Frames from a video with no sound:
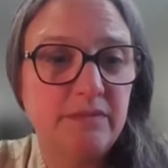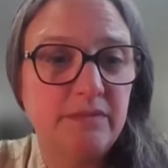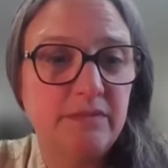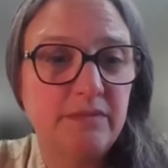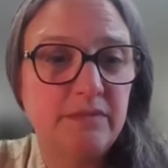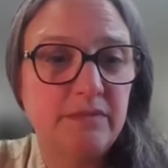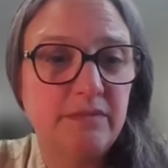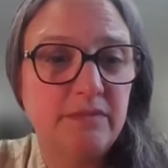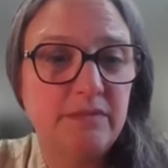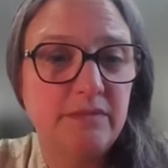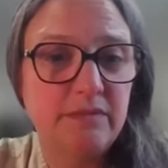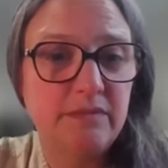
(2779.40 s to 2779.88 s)

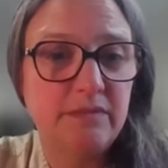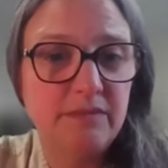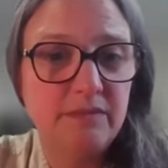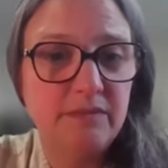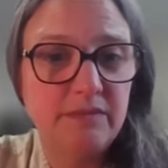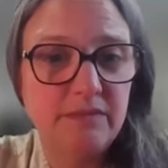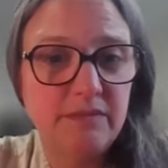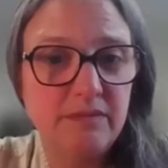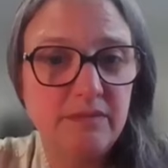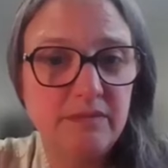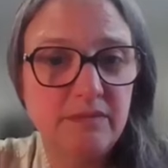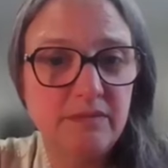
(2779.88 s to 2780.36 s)

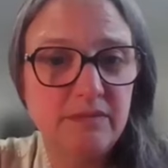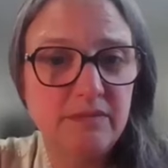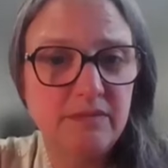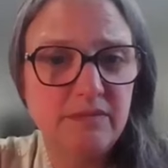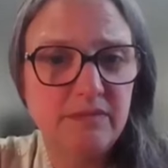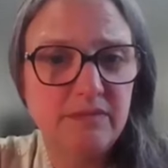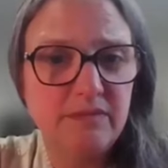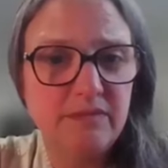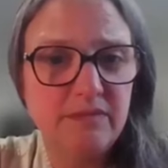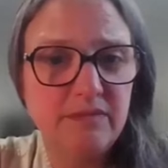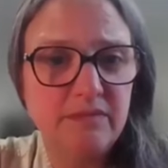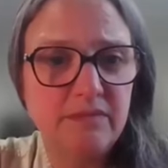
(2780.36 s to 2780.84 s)

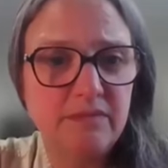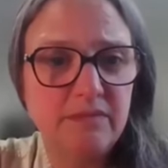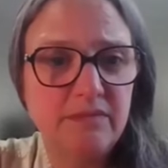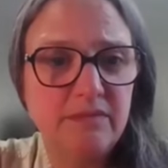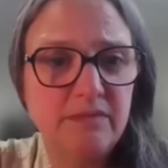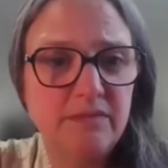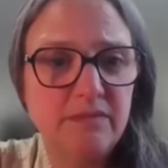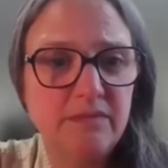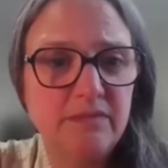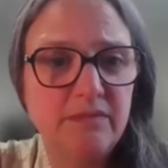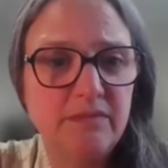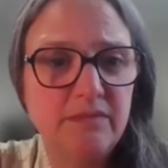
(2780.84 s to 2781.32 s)

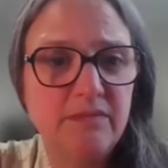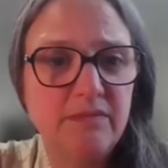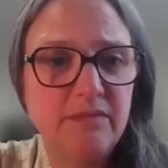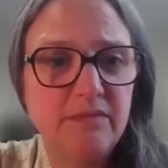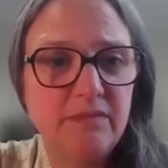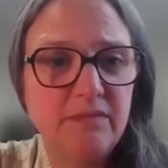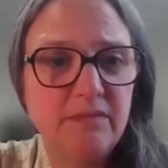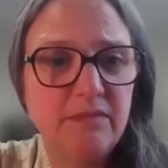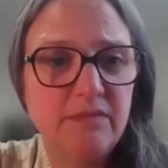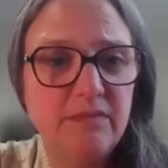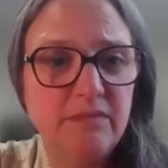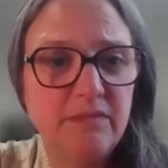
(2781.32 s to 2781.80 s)

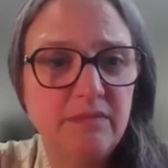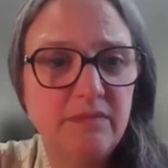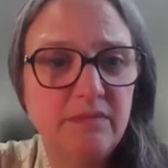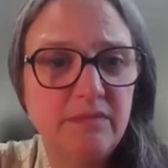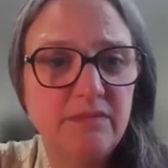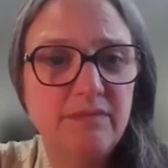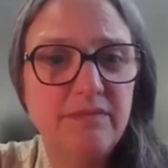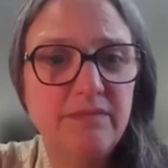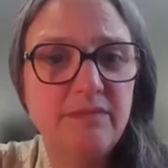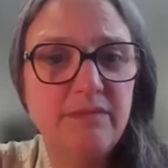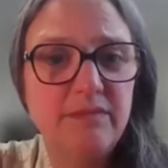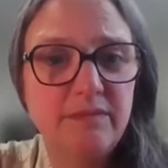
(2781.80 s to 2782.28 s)

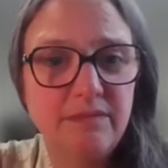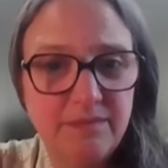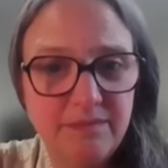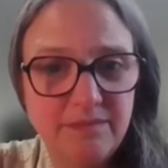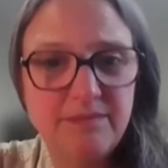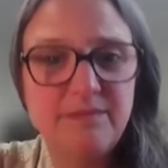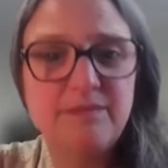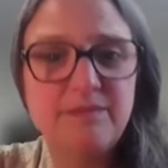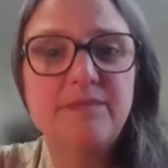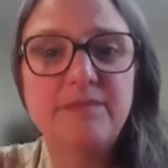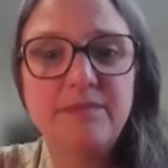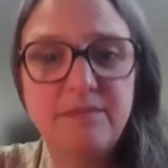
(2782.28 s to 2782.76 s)

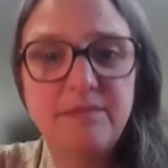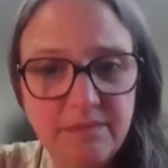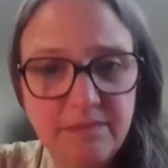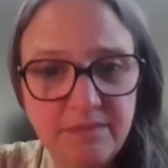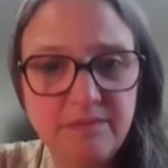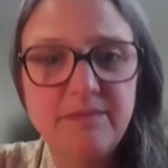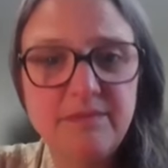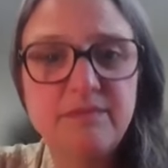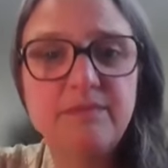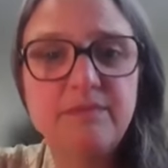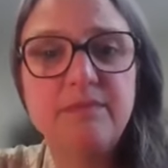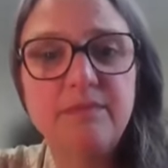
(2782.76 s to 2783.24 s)

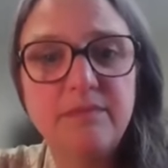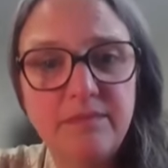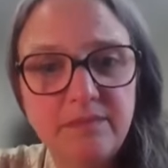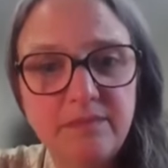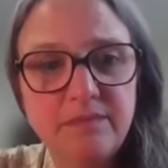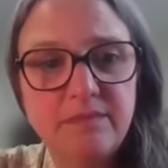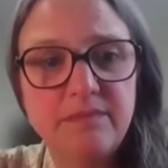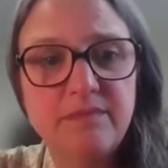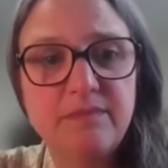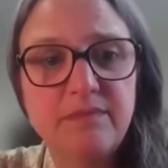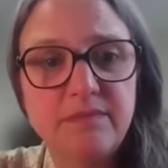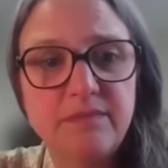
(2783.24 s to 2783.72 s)

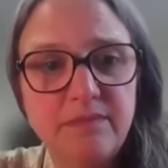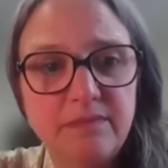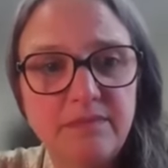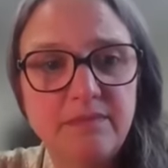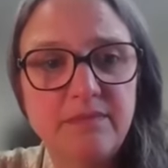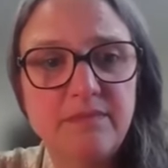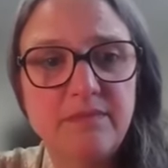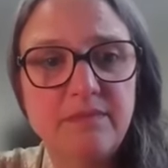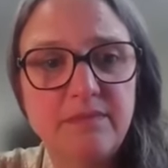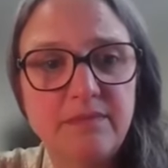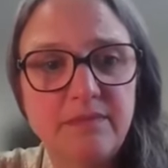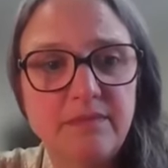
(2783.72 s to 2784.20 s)

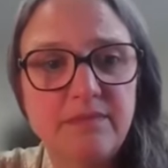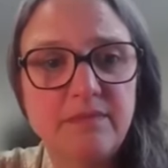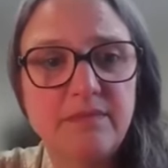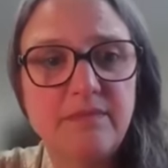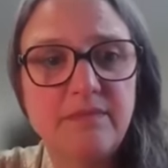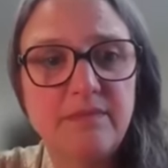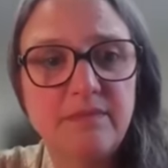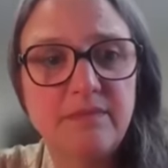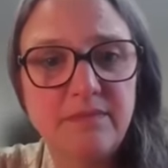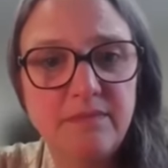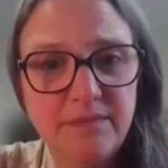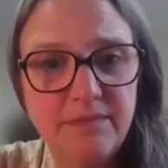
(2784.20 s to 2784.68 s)

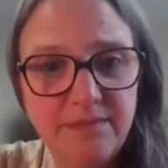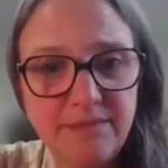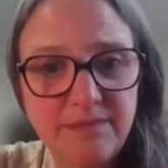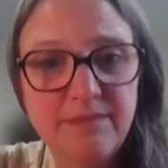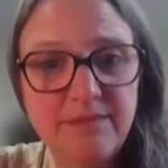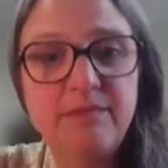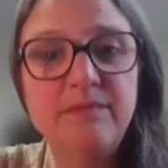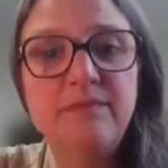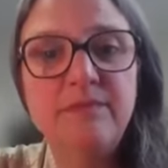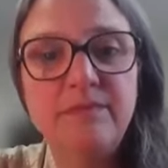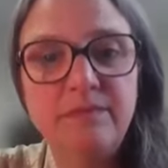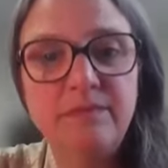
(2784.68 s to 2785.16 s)

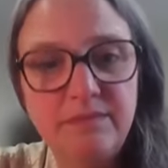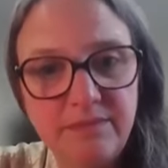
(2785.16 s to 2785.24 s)
(silent)